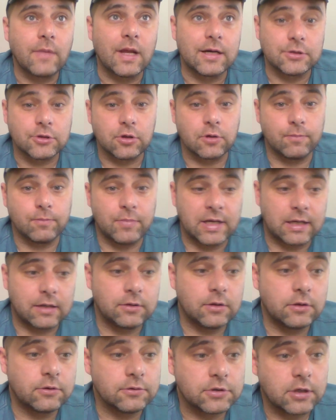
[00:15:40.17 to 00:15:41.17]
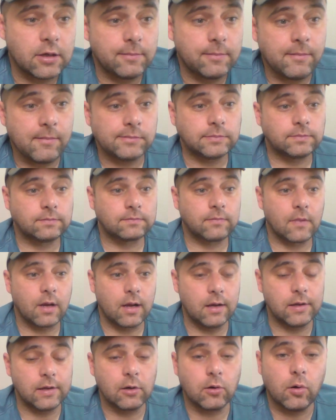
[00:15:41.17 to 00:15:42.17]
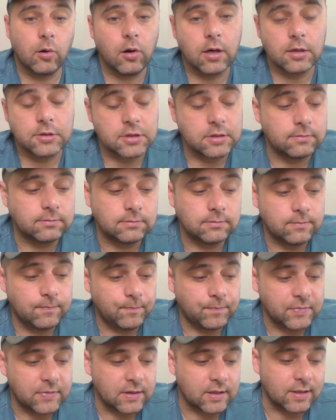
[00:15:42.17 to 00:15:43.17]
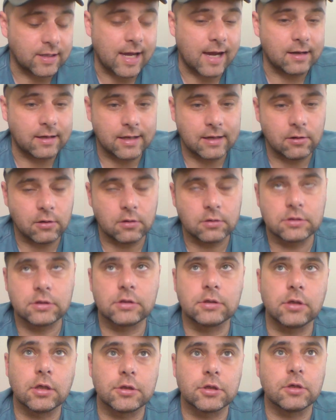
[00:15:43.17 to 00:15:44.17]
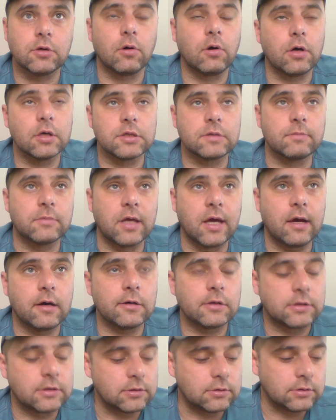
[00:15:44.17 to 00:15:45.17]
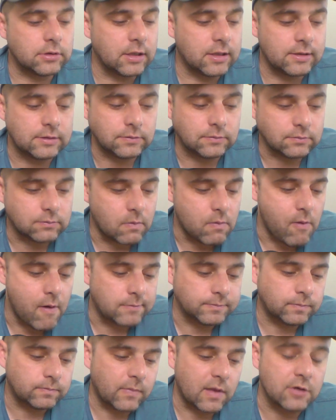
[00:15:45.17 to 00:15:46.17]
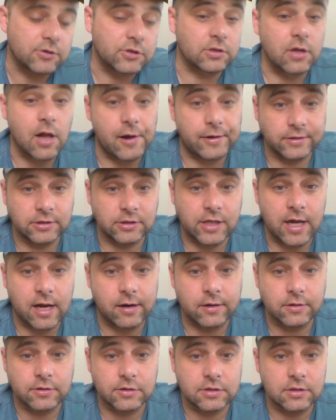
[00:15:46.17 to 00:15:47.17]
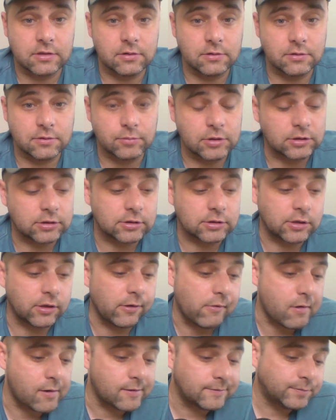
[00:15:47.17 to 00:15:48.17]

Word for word: I start picking those up, and they're awesome. The cat Geralt's such an awesome character. Like, there's a lot of good characters in those books too.